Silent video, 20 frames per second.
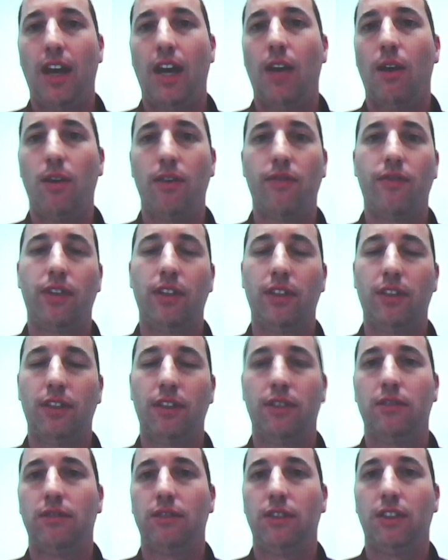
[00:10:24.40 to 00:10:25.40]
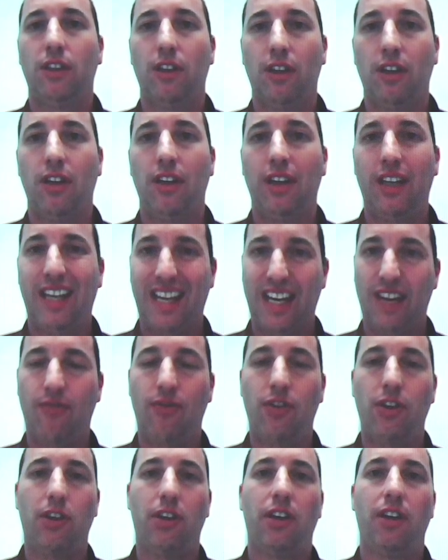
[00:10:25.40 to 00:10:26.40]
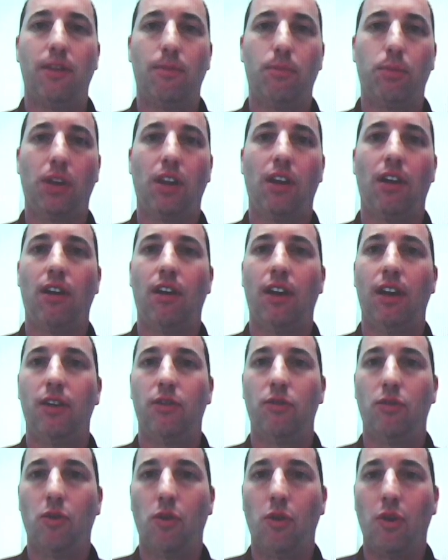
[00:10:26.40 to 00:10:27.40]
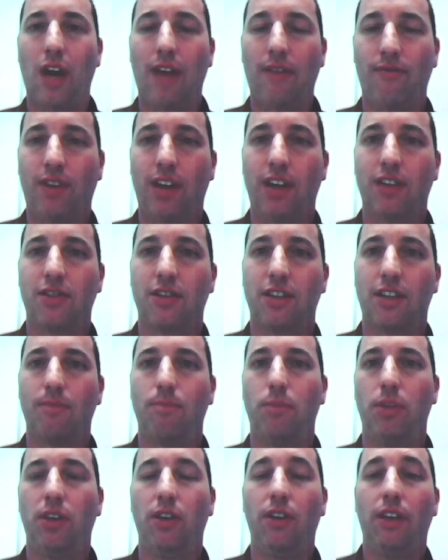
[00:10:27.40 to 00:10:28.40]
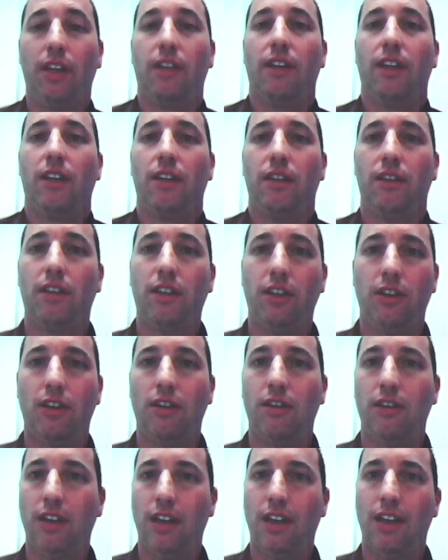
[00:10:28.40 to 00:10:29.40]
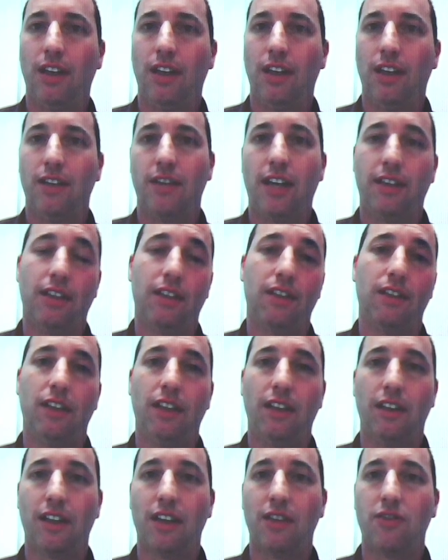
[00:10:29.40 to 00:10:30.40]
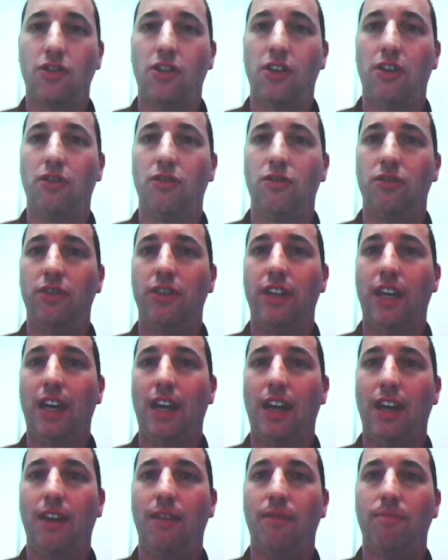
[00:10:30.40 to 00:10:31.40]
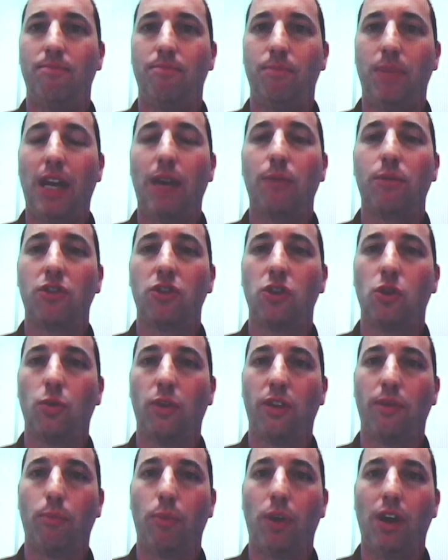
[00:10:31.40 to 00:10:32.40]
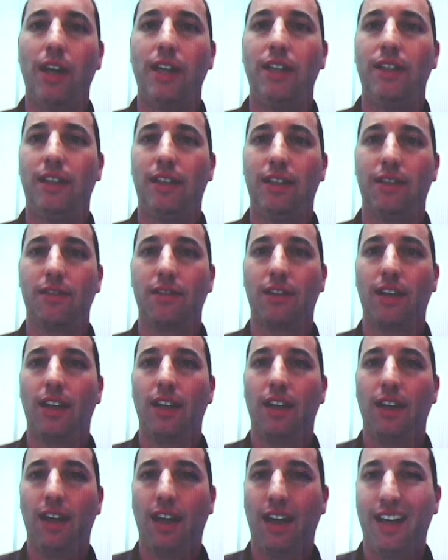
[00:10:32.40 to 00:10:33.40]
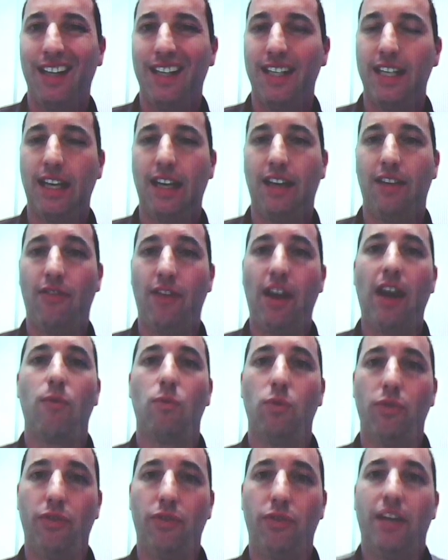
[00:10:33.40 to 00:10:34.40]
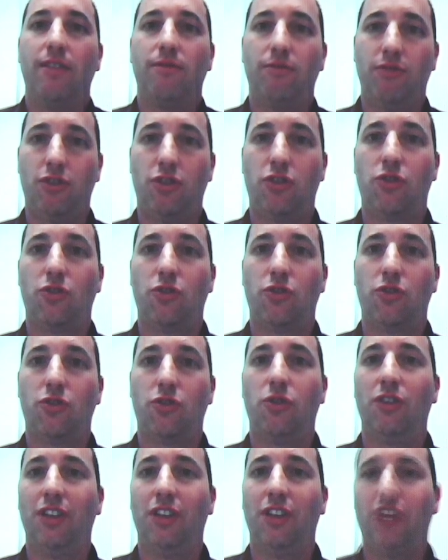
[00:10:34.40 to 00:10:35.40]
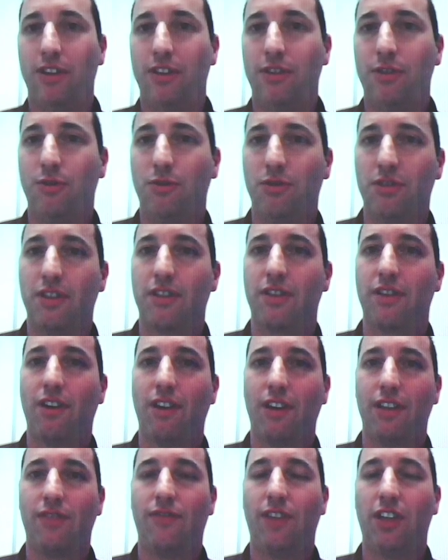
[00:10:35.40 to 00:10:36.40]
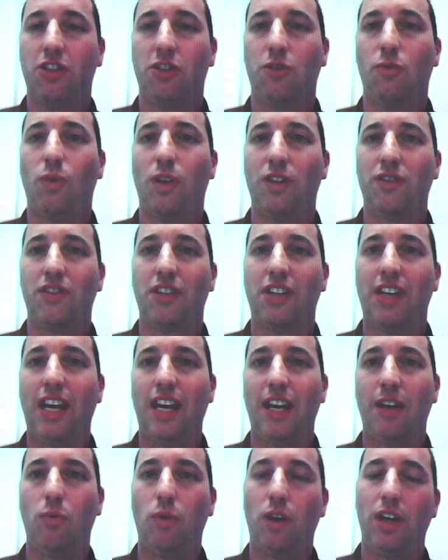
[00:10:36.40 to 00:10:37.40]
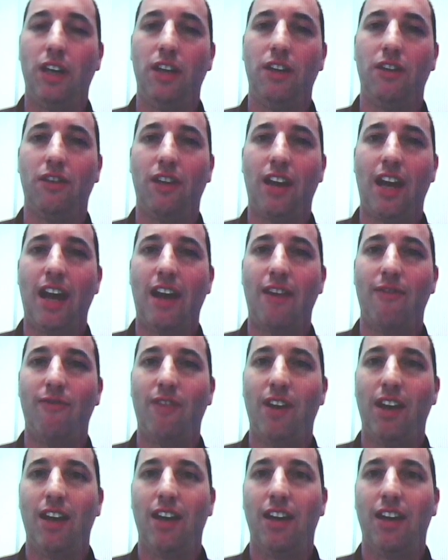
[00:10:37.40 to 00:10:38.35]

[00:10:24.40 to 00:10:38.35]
However, if you can apply or have faster computing, then technically, I guess you could be able to do what the brain does. And that would then truly open the doors of science fiction once again, where you could have,